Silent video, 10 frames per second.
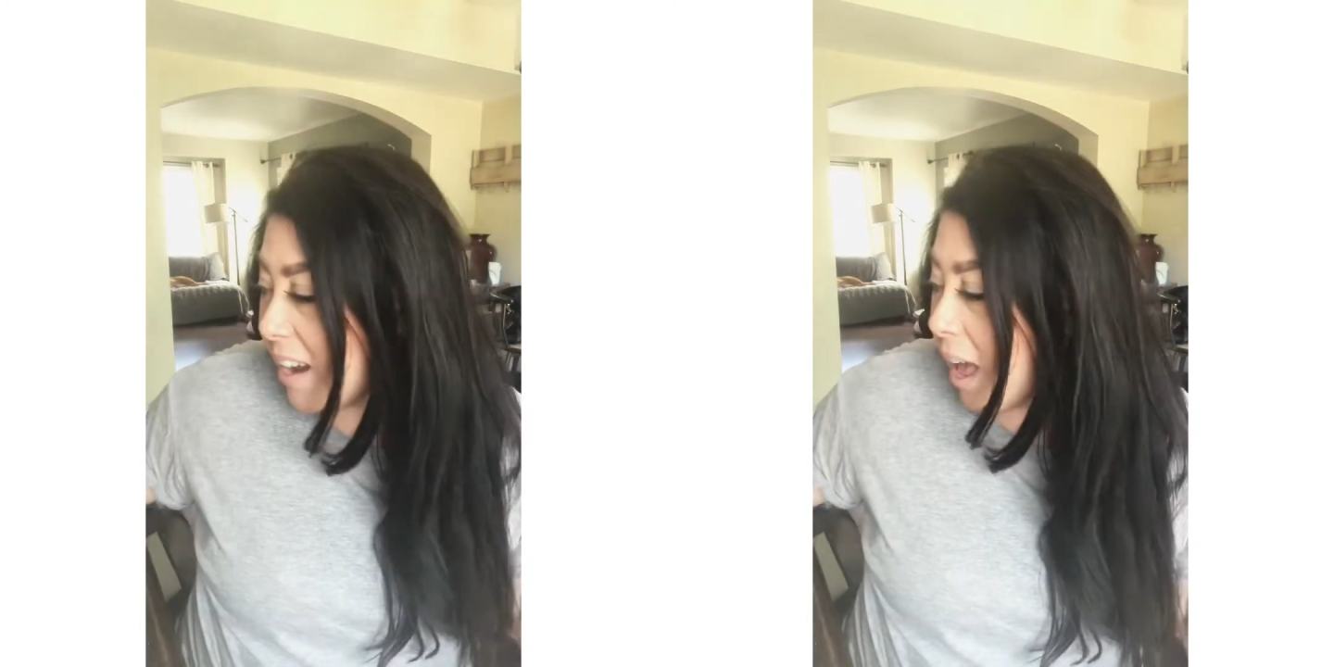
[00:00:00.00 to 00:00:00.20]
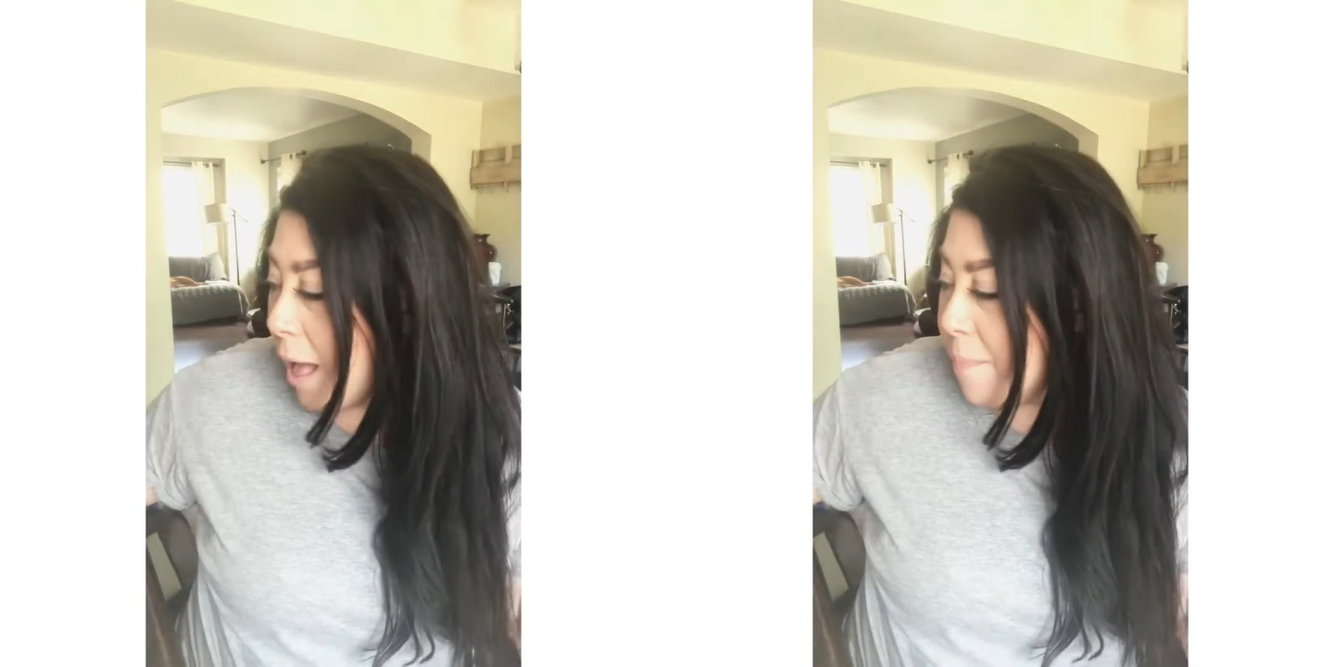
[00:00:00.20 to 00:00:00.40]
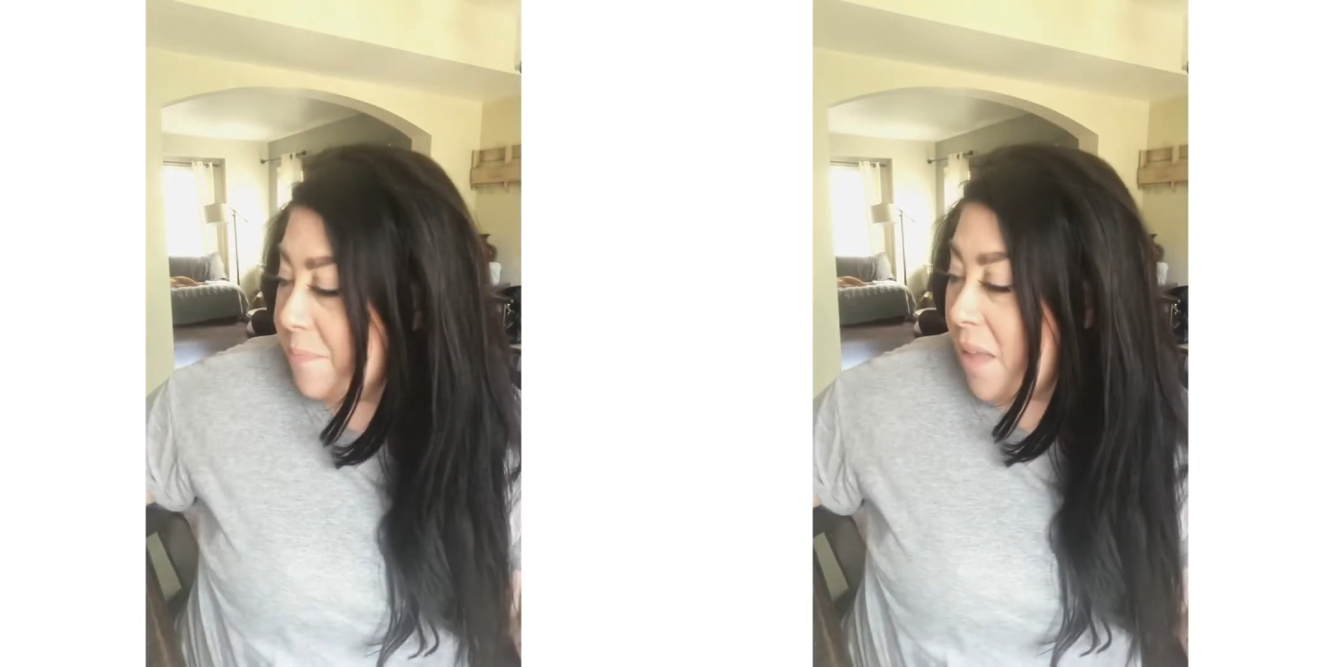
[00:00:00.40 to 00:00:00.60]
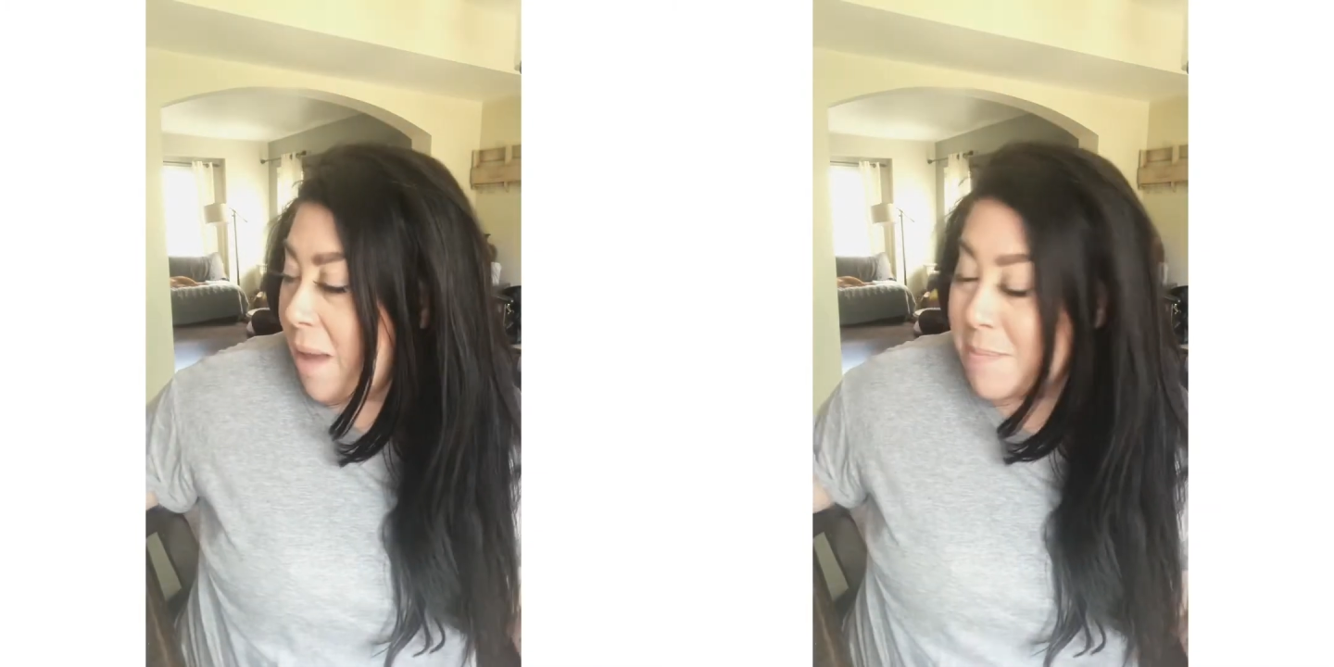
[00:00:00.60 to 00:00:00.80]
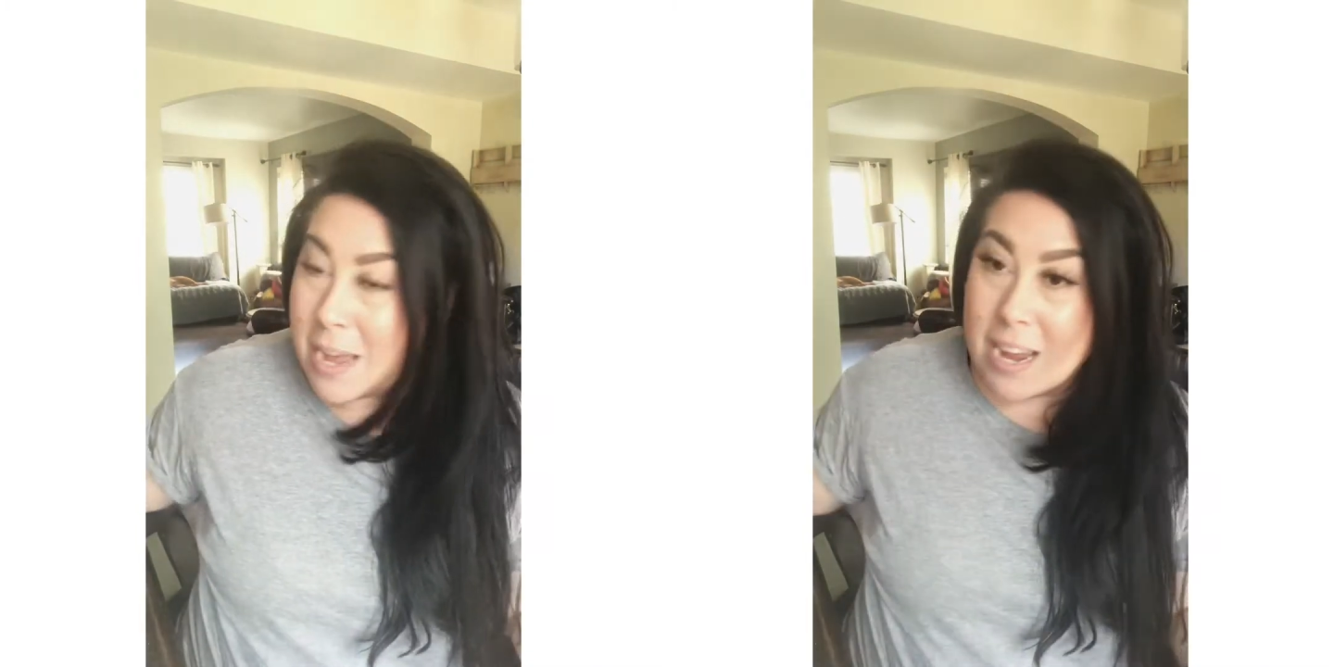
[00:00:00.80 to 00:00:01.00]
I
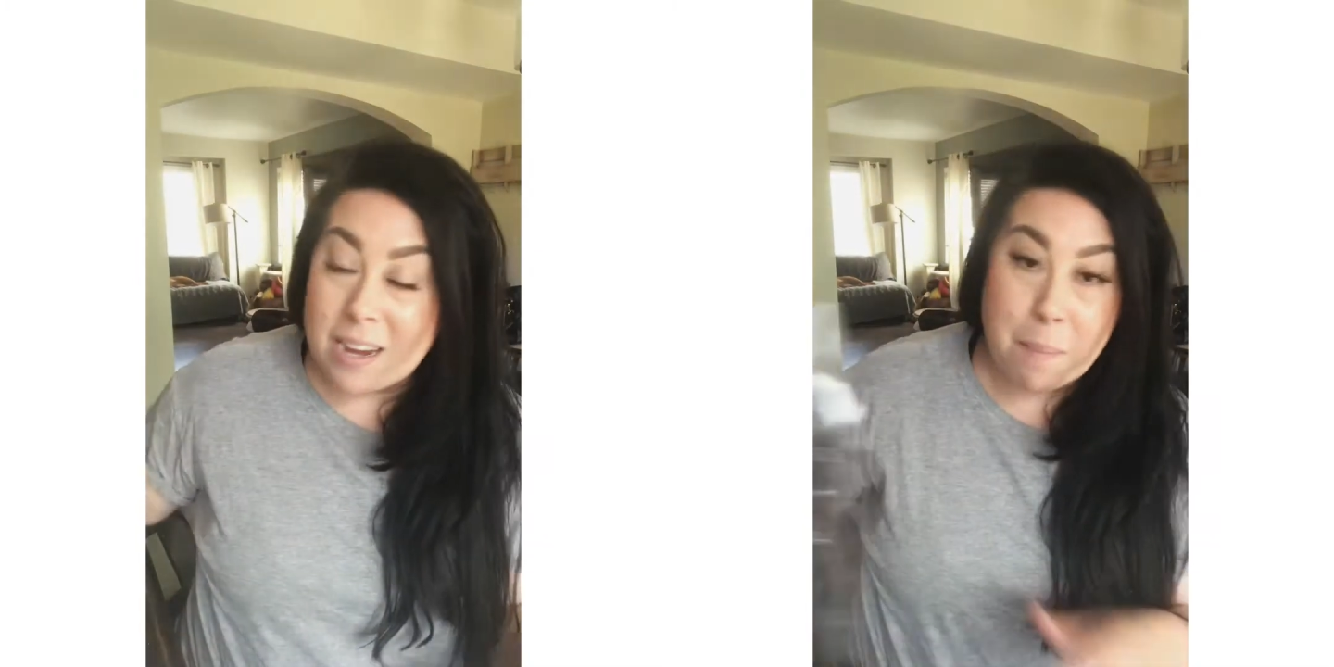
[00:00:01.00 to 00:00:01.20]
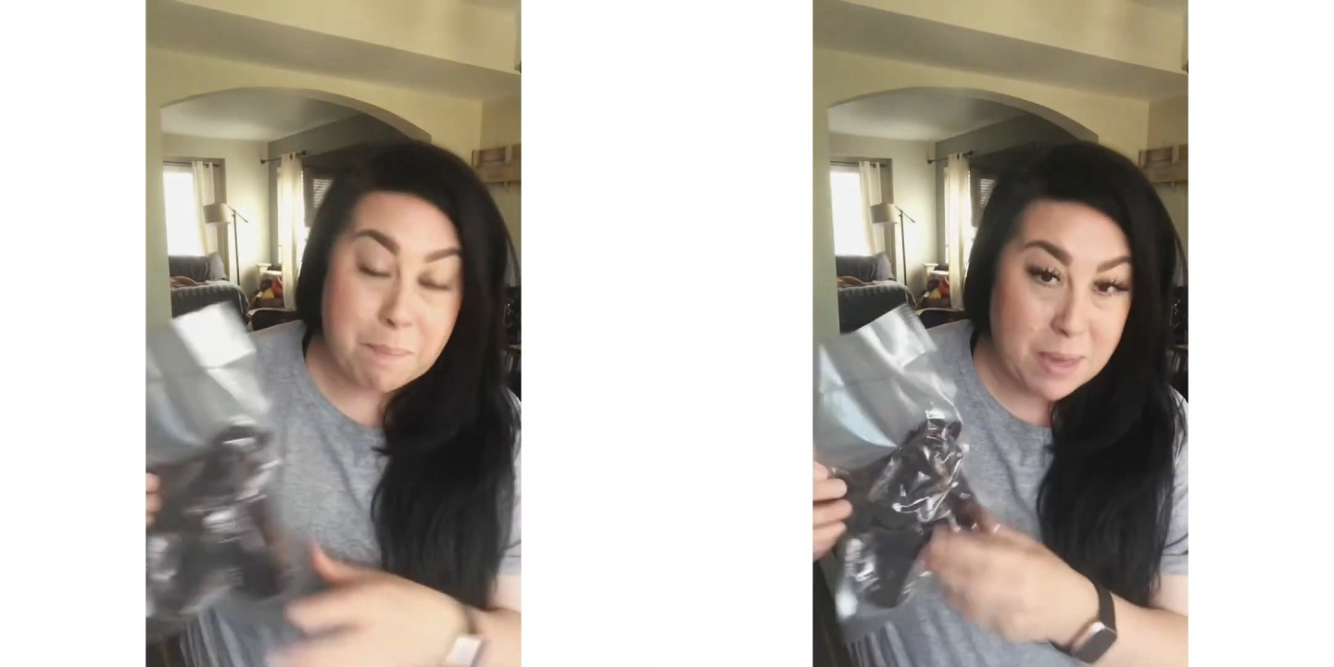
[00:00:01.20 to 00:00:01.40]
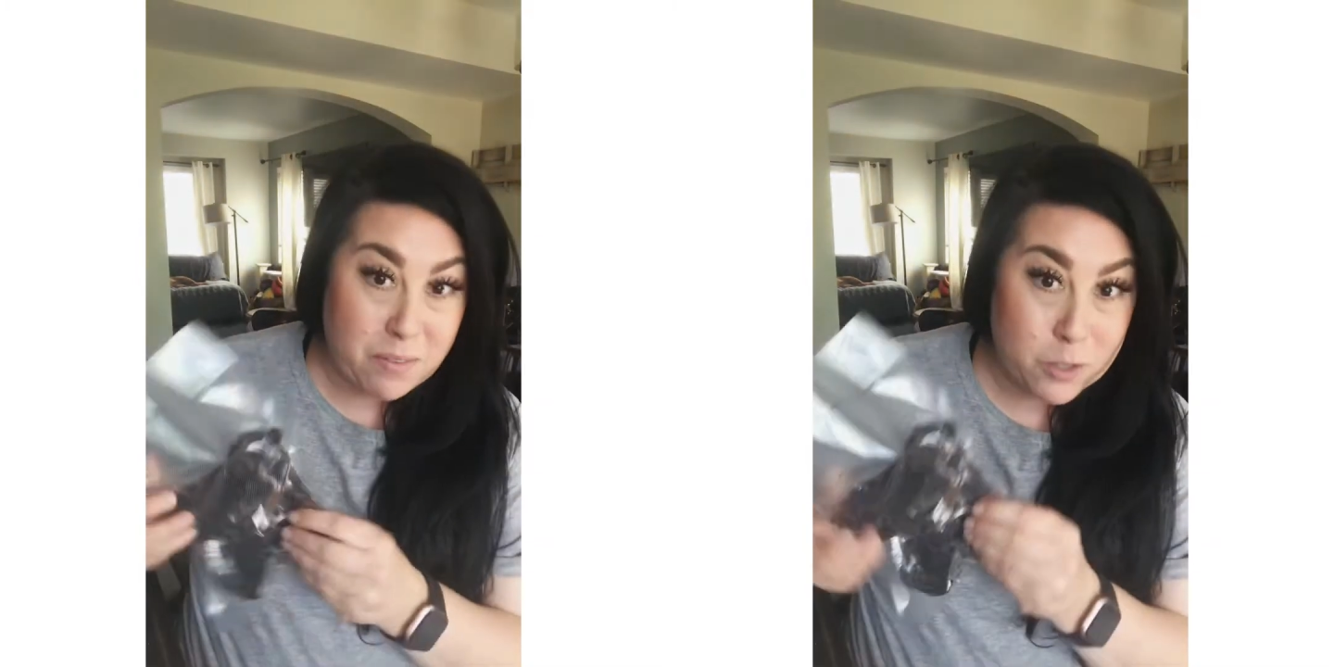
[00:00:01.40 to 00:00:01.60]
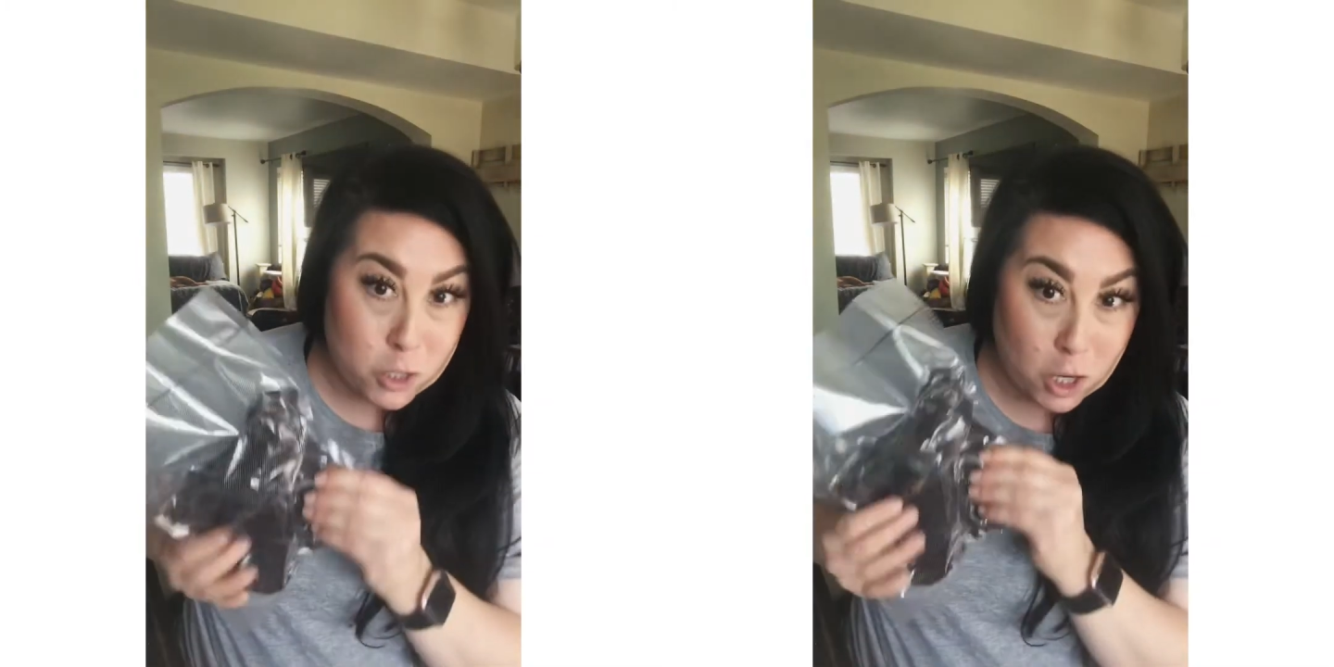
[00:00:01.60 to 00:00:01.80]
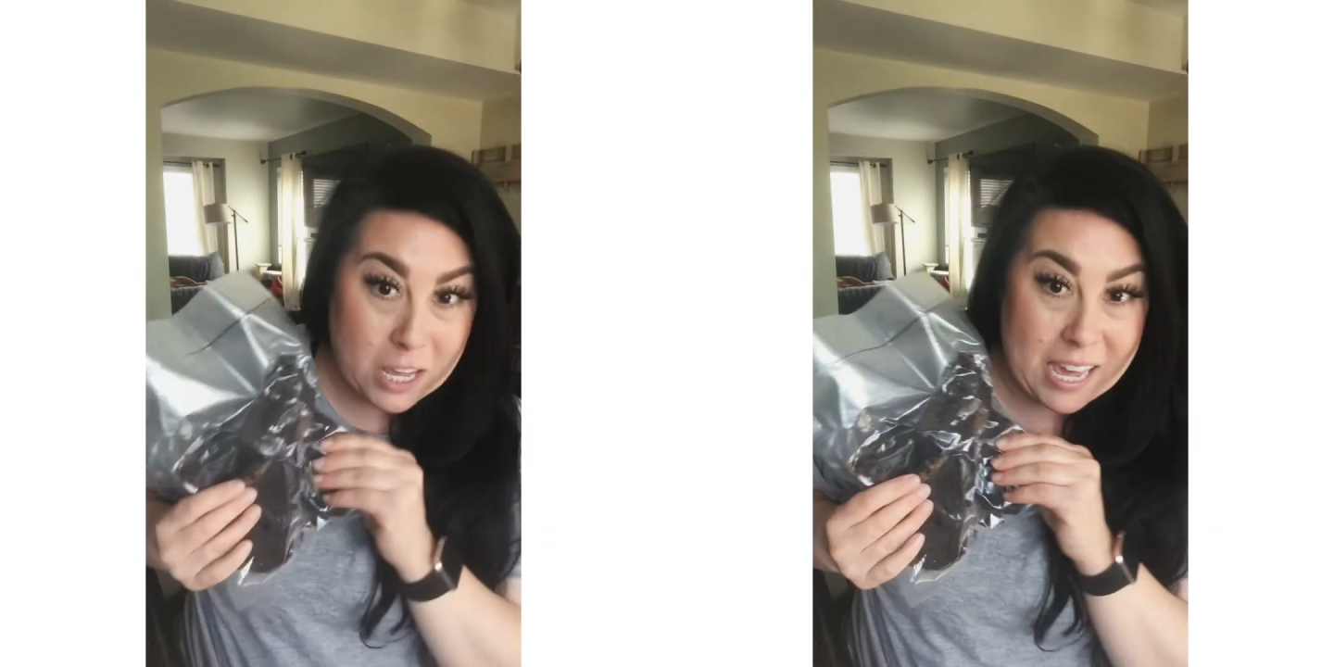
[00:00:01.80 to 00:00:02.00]
made beef
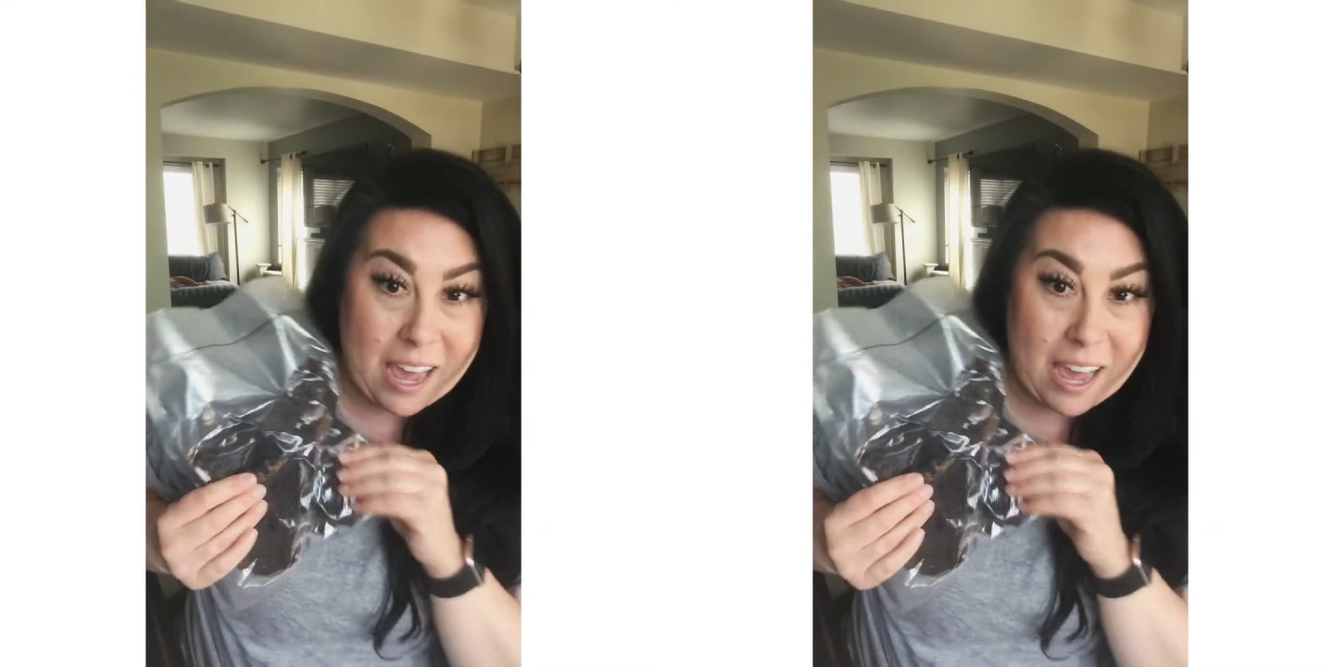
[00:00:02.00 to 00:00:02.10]
jerky,